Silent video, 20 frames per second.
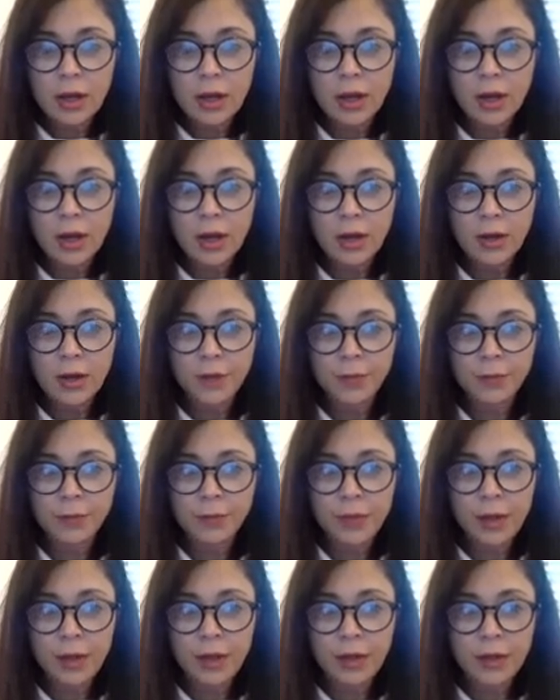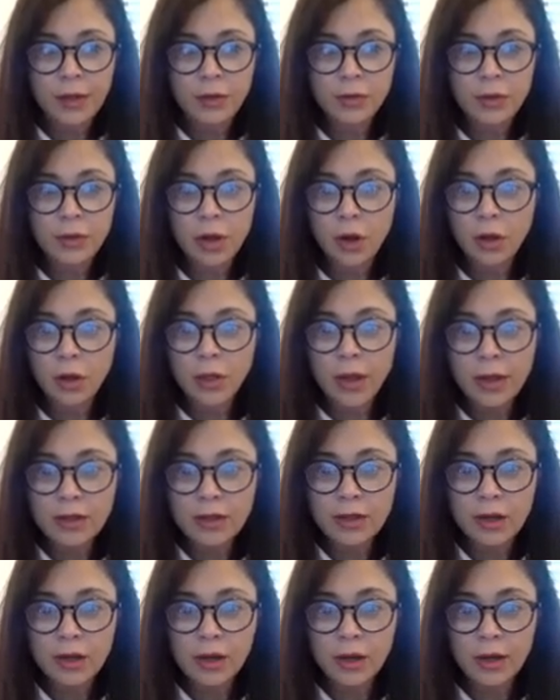and use all that
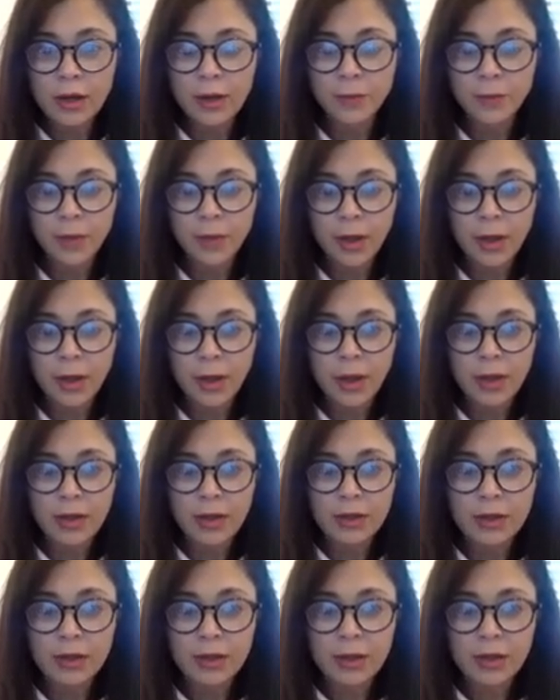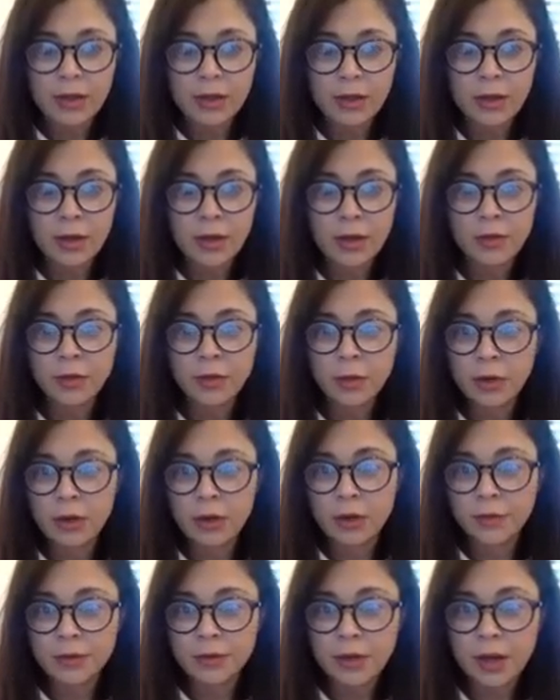time and not give you
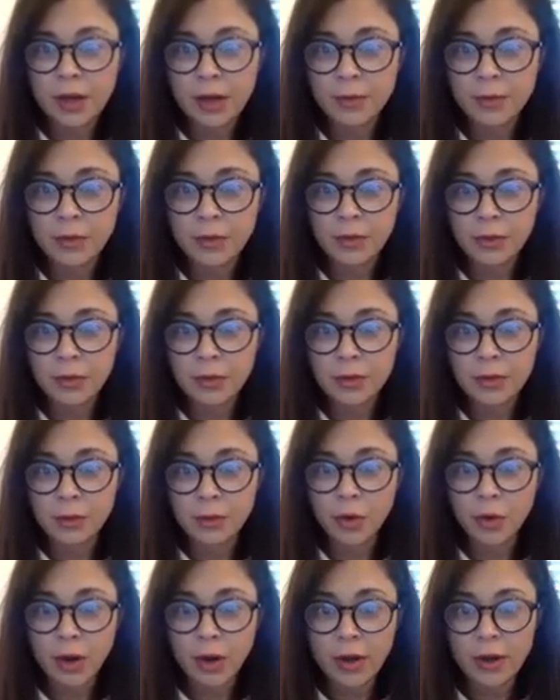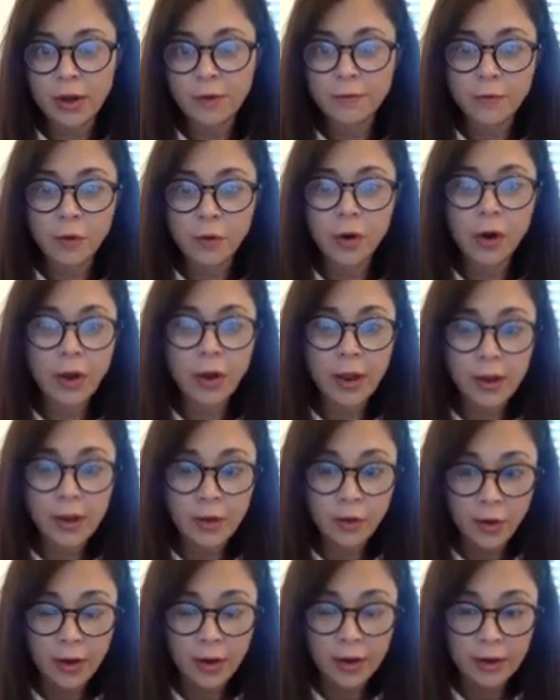enough time to do some writing for a
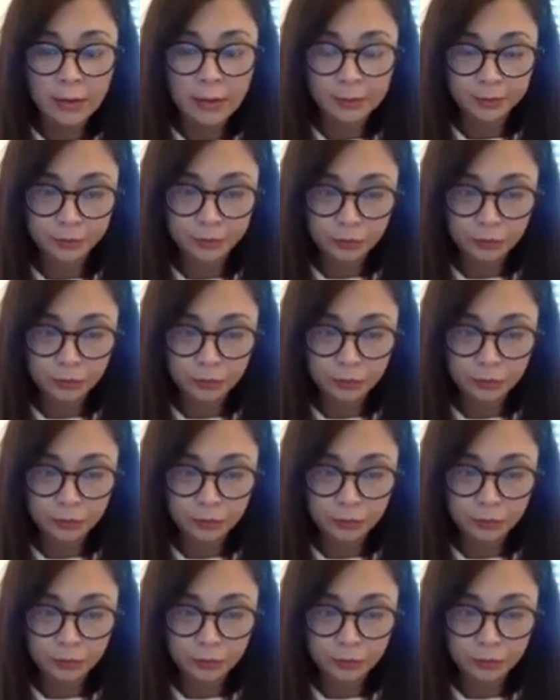grade.